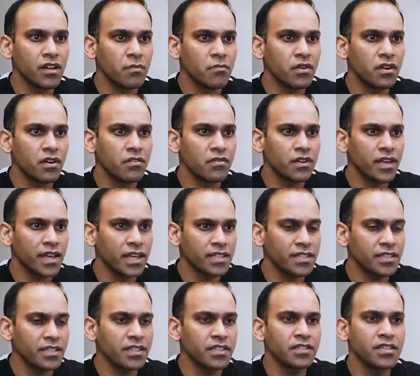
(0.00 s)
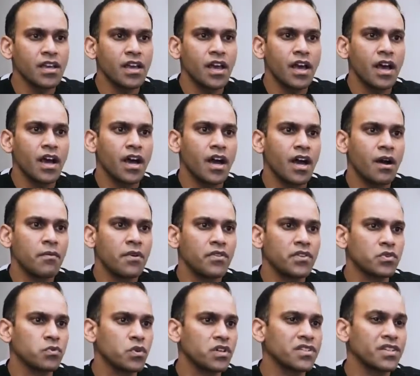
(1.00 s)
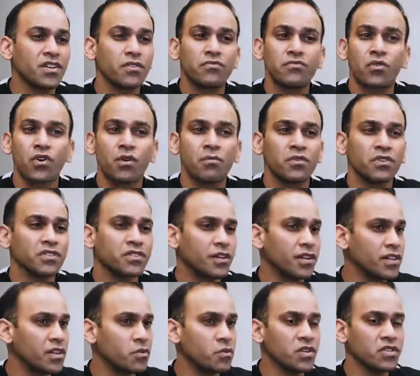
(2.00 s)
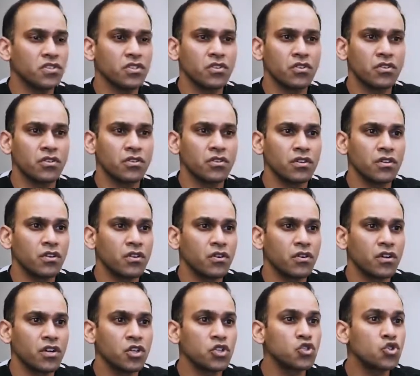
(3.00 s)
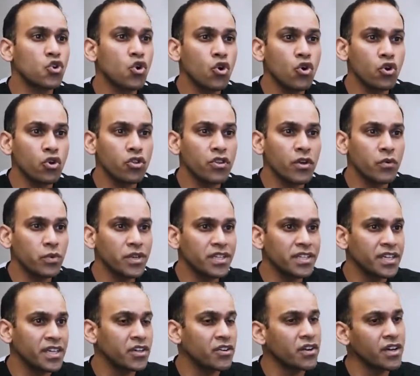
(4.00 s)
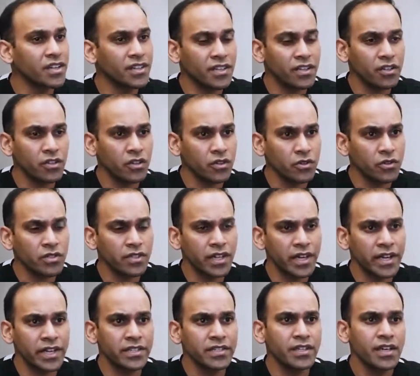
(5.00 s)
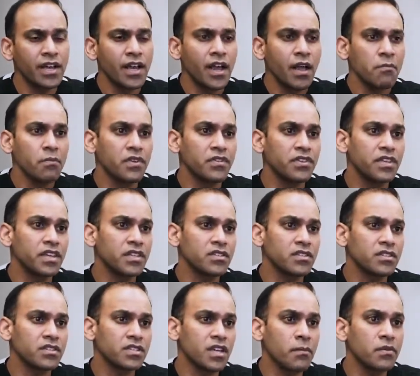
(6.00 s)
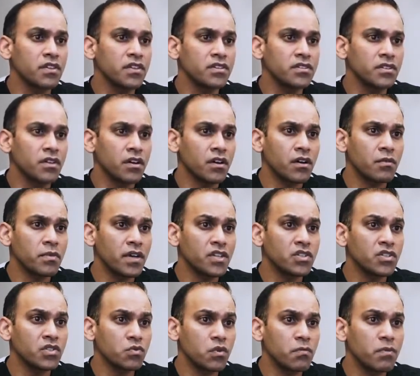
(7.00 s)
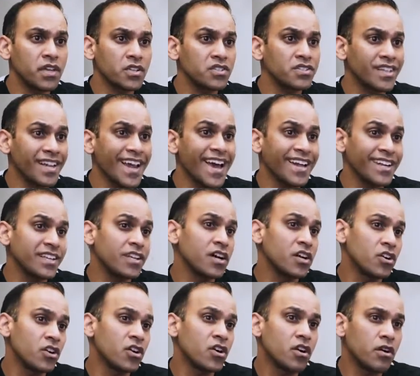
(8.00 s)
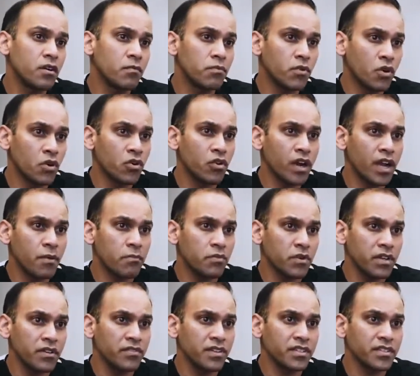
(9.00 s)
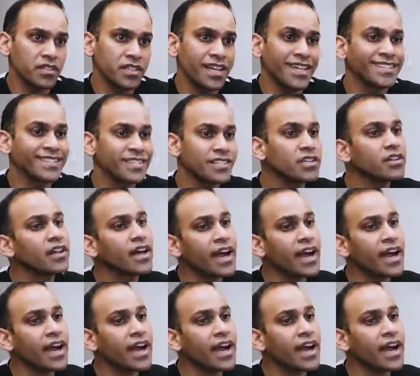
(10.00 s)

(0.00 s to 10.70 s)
number of cases, and this wasn't a formal study. There wasn't no, you know, control that we did or anything along those lines. But some of these patients were patients that had done her program previously and still